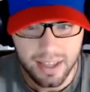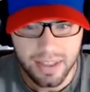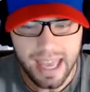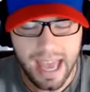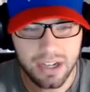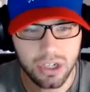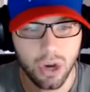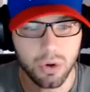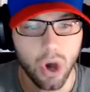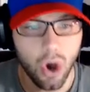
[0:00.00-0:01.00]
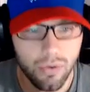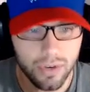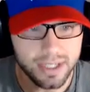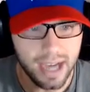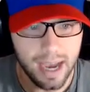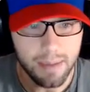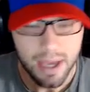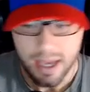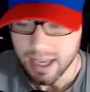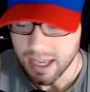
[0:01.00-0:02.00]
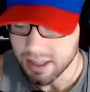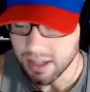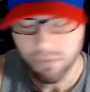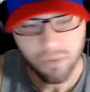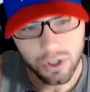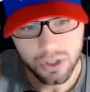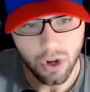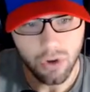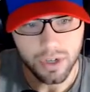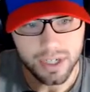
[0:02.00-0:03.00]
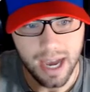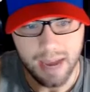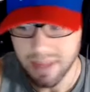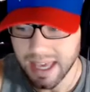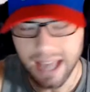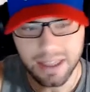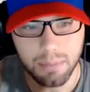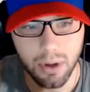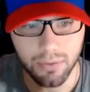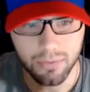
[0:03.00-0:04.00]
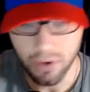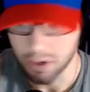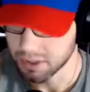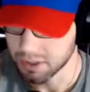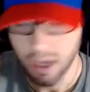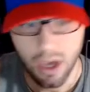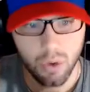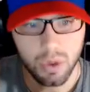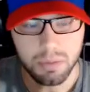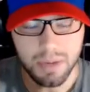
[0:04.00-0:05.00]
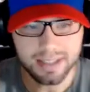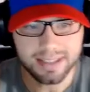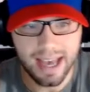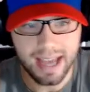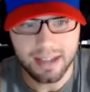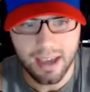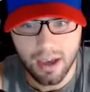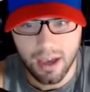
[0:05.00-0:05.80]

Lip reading: they had to go to overtime. In the first overtime, they got the ball first, which means that